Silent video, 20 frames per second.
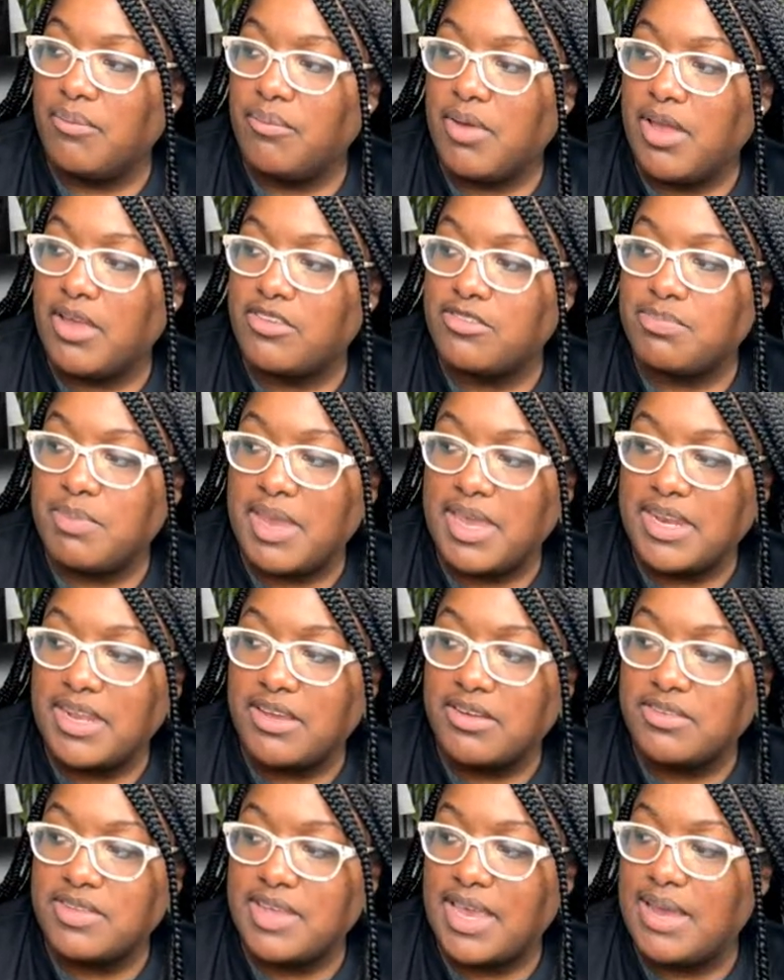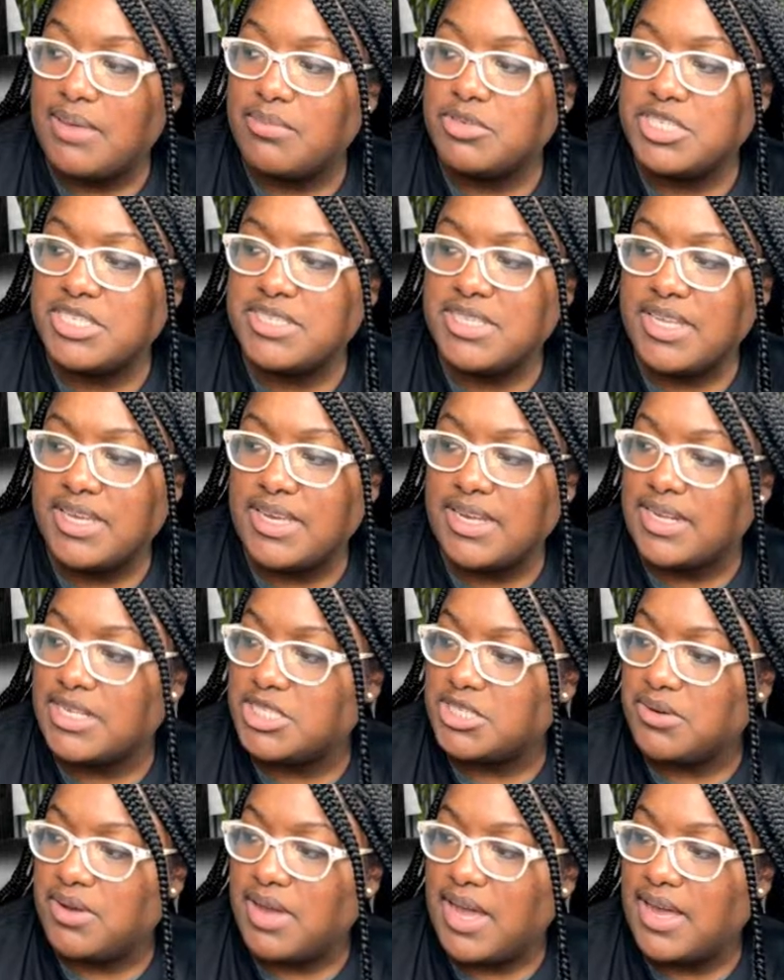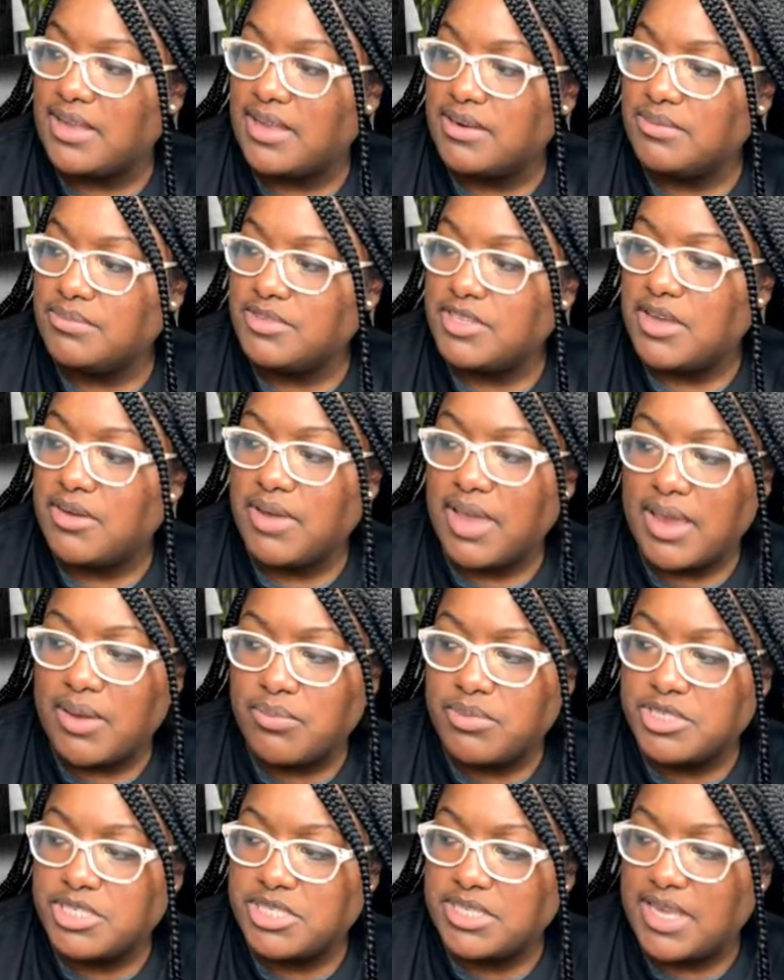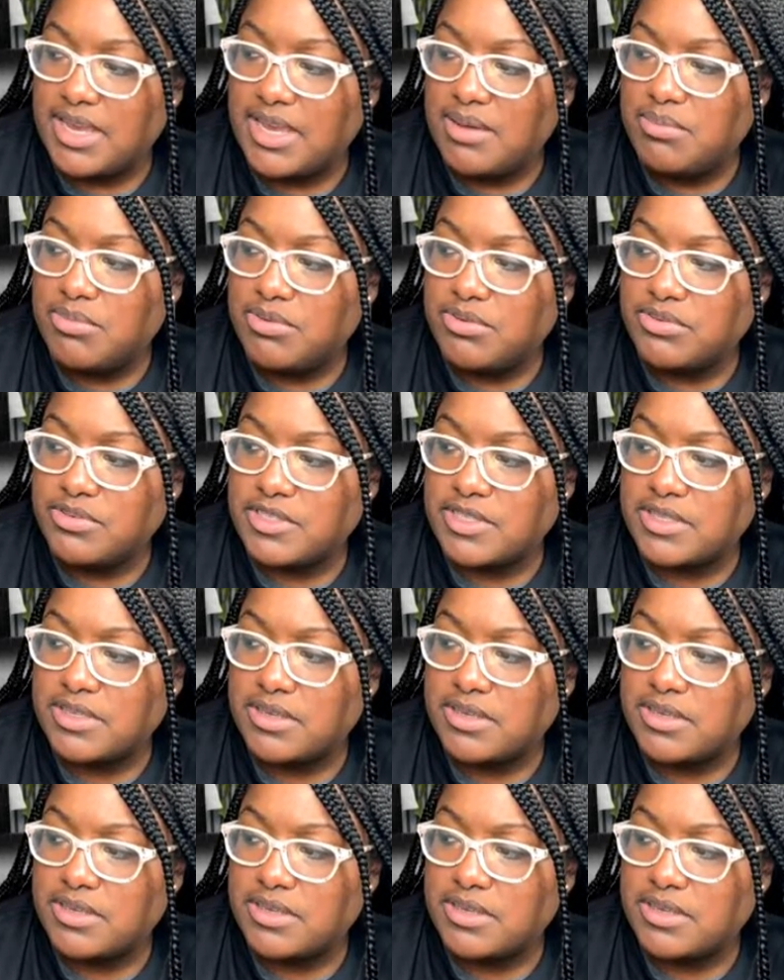expanding your table, just looking at your columns. Okay, which tables